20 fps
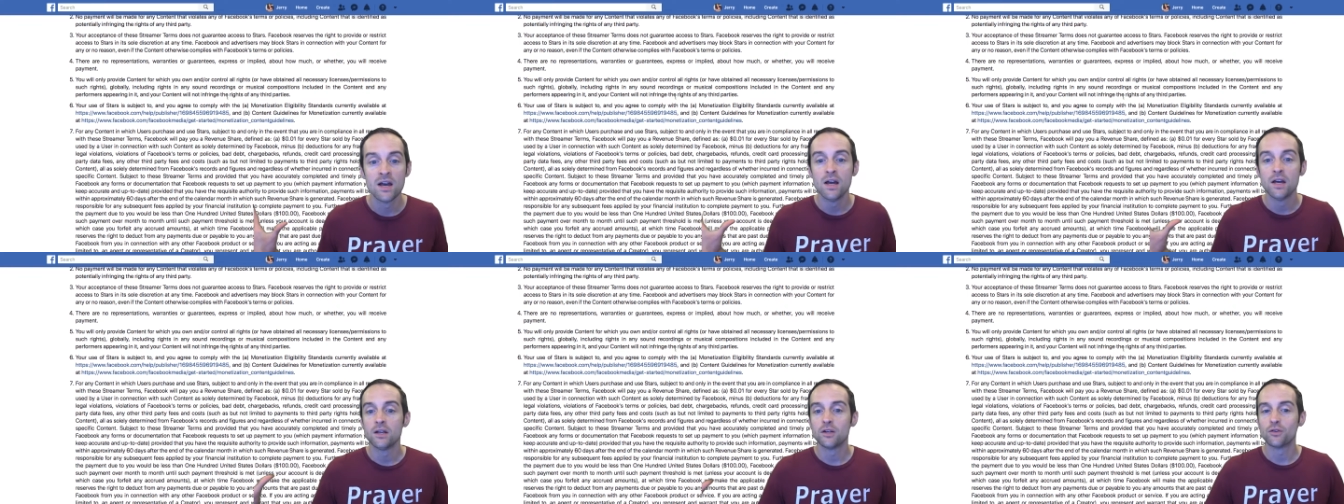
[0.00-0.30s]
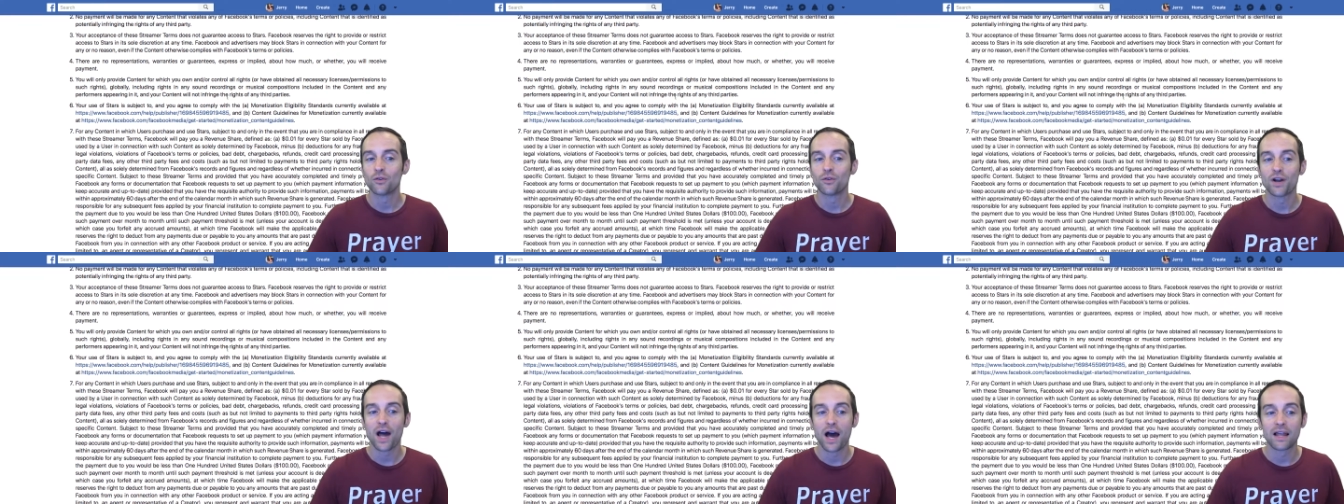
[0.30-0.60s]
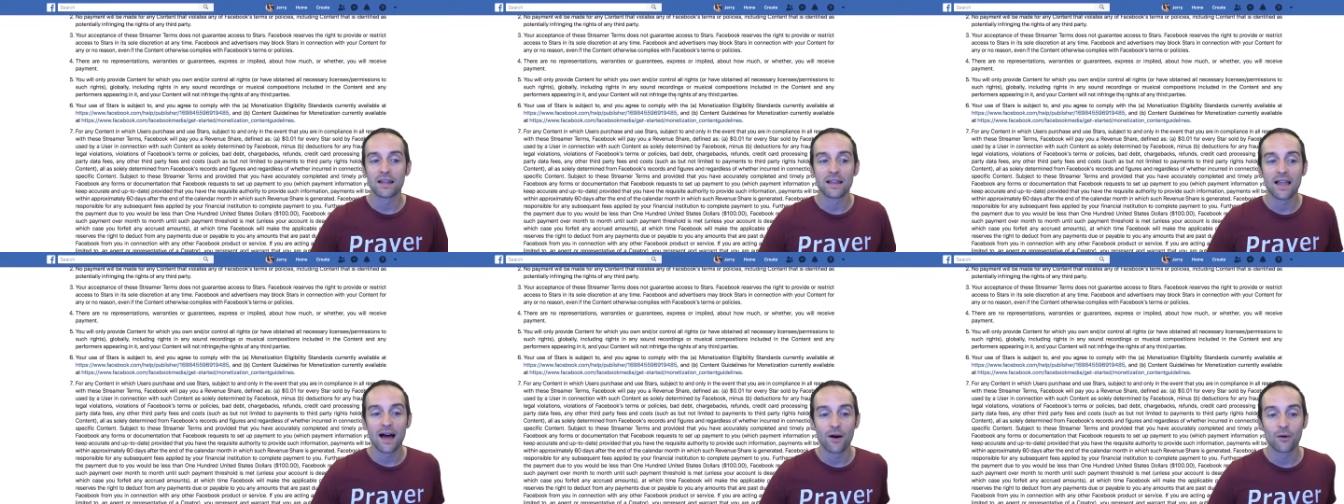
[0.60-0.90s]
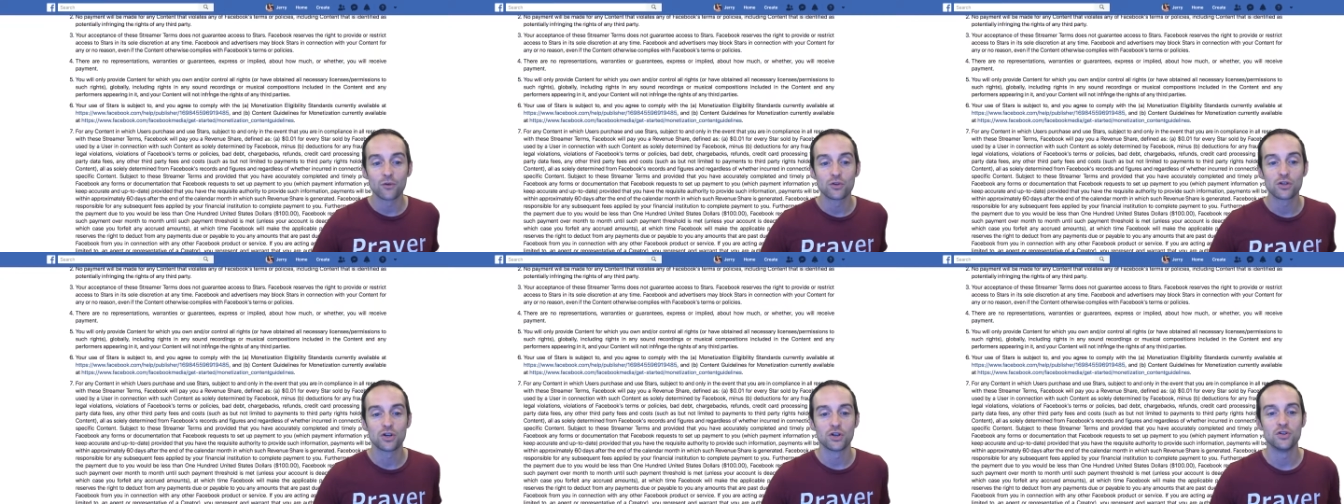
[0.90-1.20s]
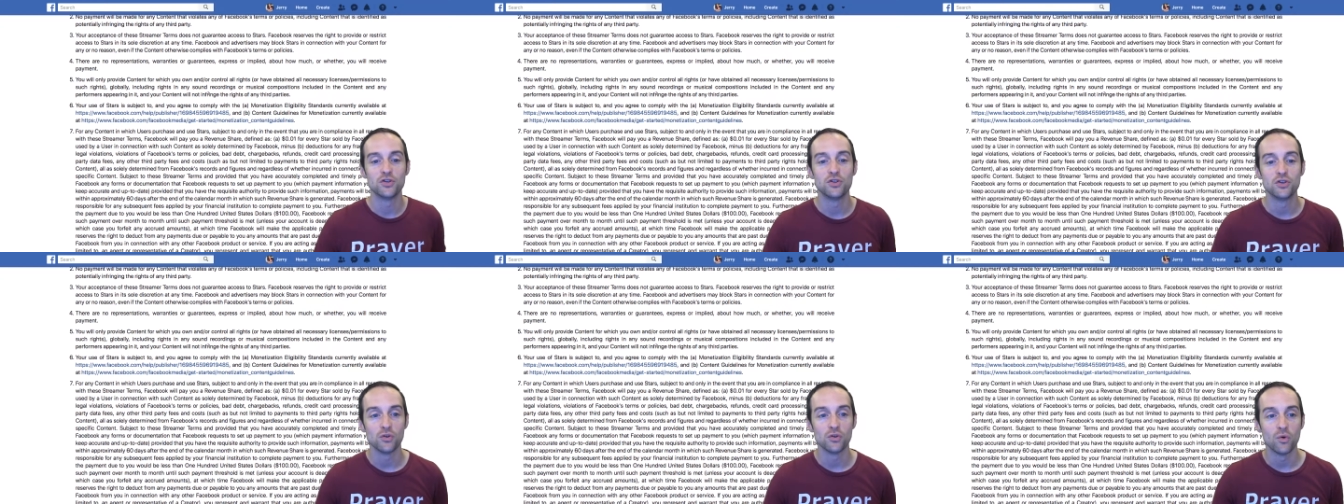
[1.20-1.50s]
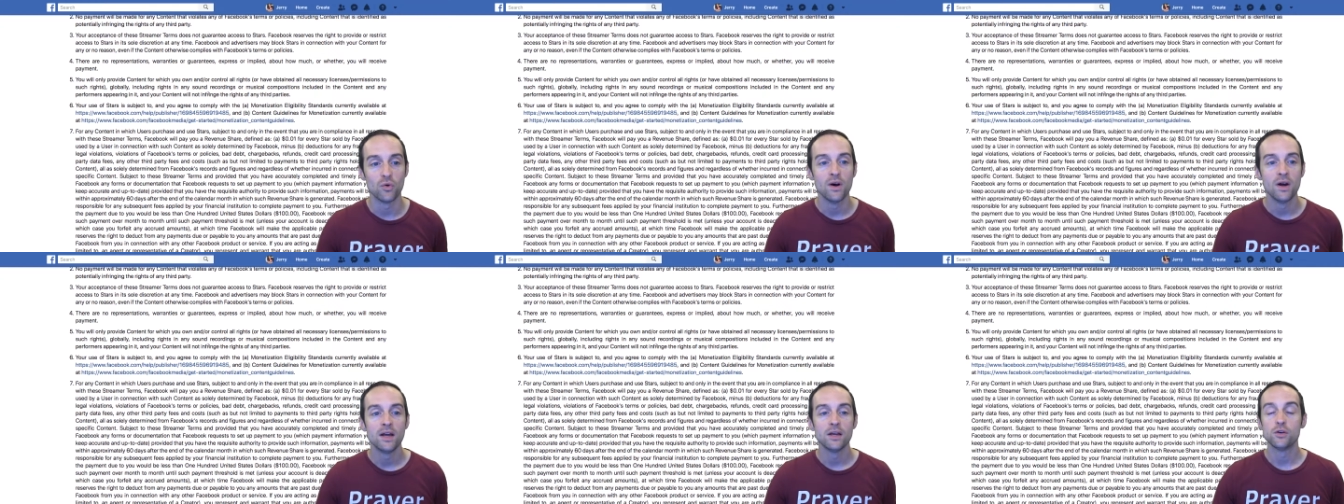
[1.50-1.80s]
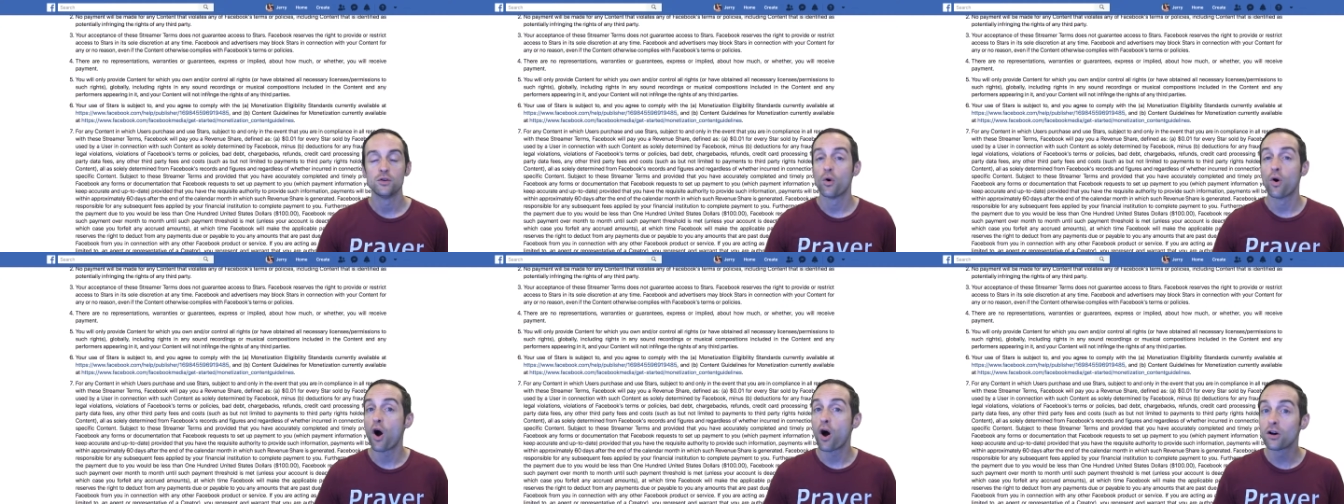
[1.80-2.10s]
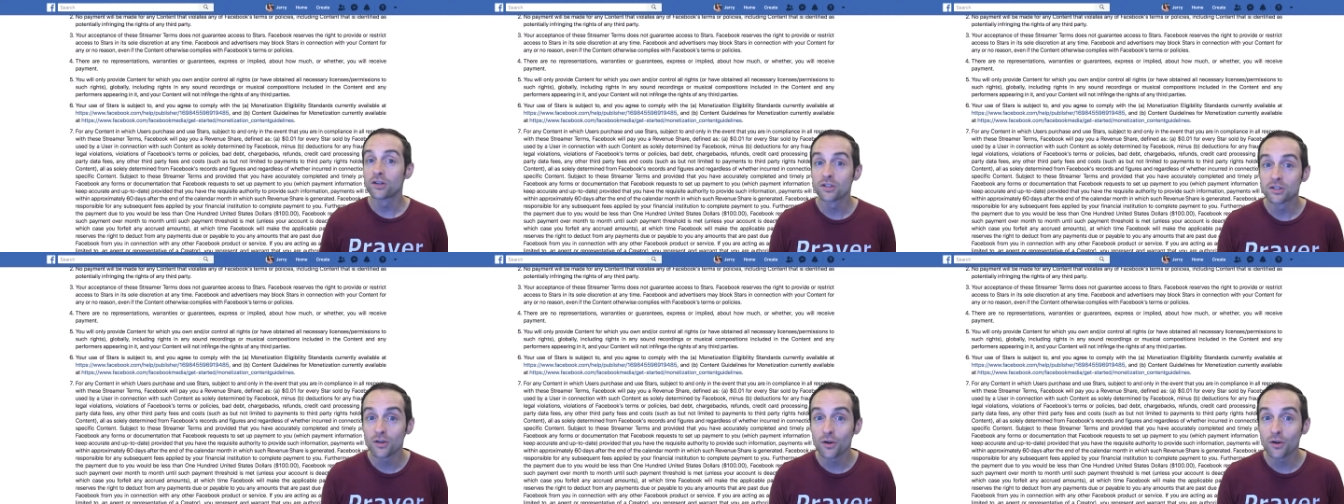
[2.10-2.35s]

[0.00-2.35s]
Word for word: you're not allowed to do. You also